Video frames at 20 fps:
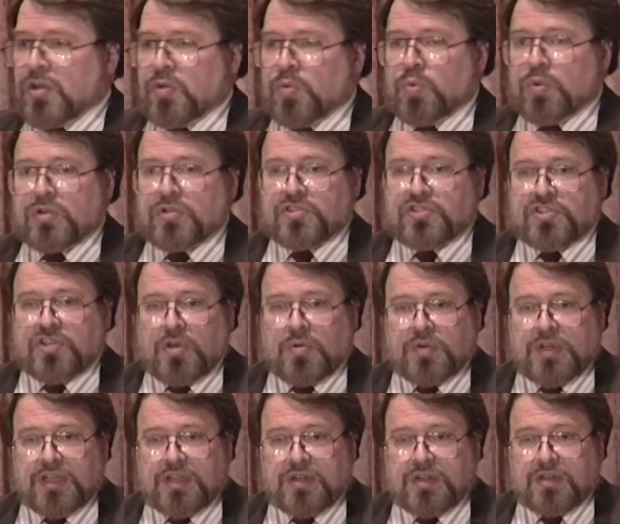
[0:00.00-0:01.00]

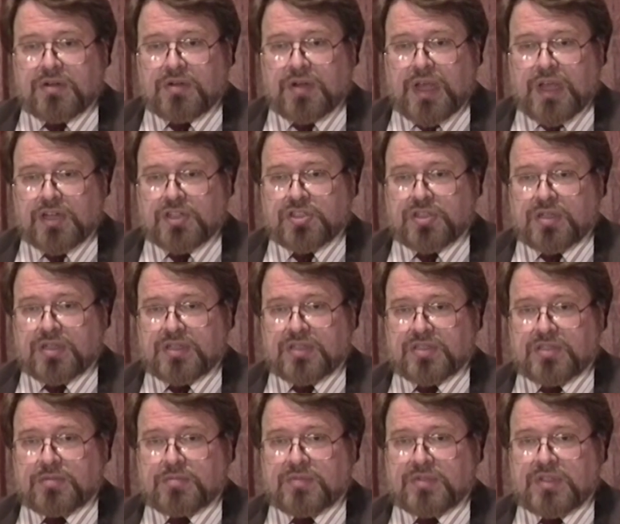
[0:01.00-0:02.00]
Wilsonian
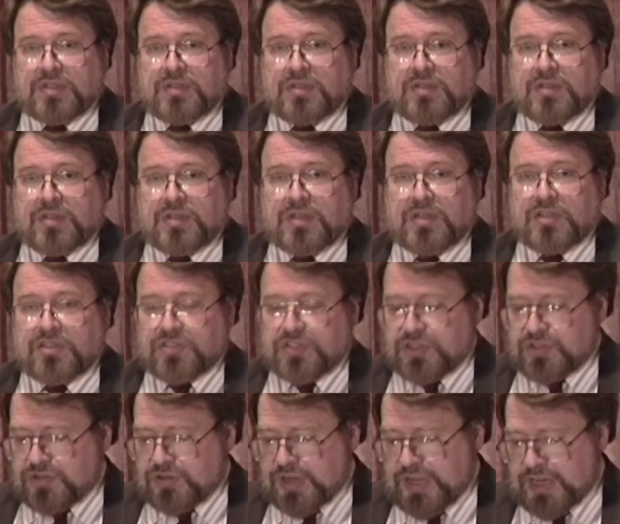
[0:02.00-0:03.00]
internationalism is
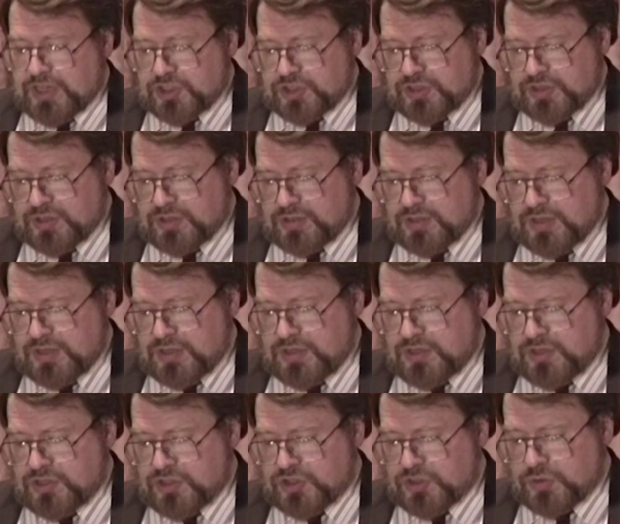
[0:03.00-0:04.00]
international
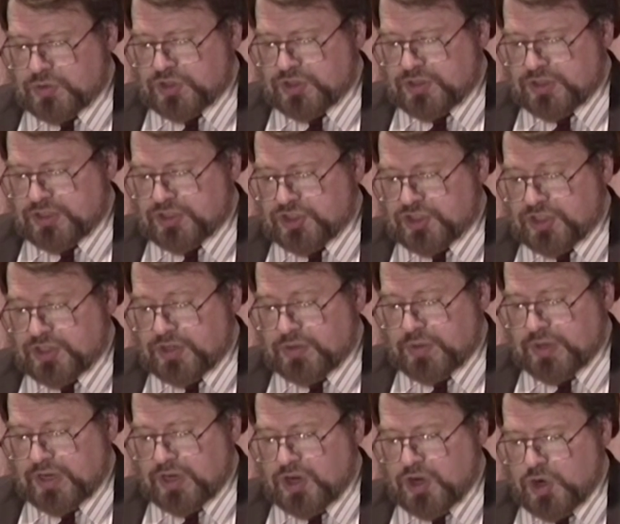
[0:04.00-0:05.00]
social
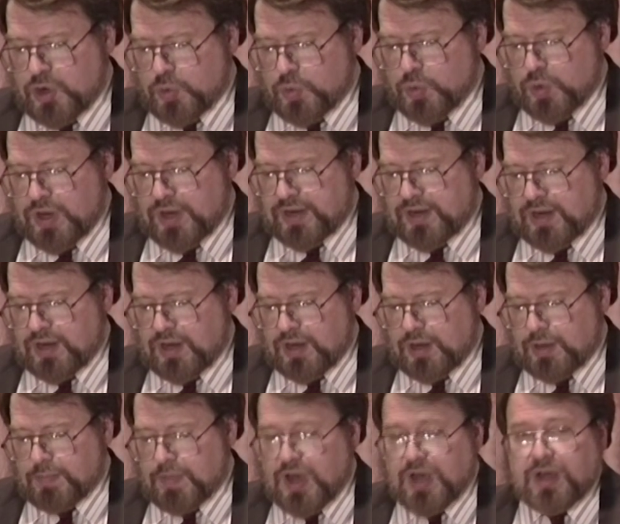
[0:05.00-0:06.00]
engineering run
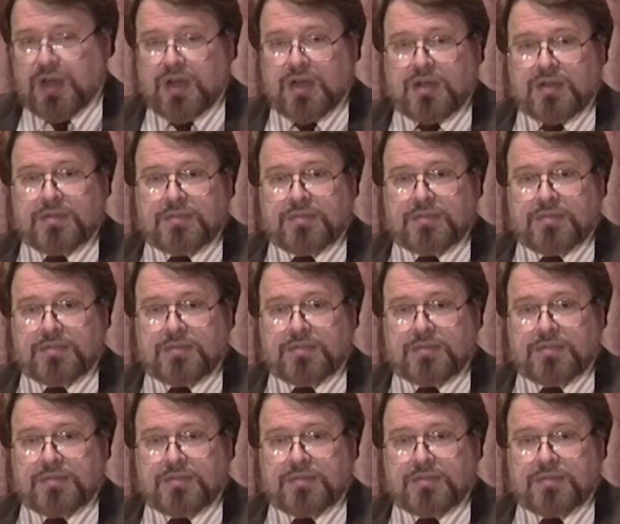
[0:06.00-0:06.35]
amok.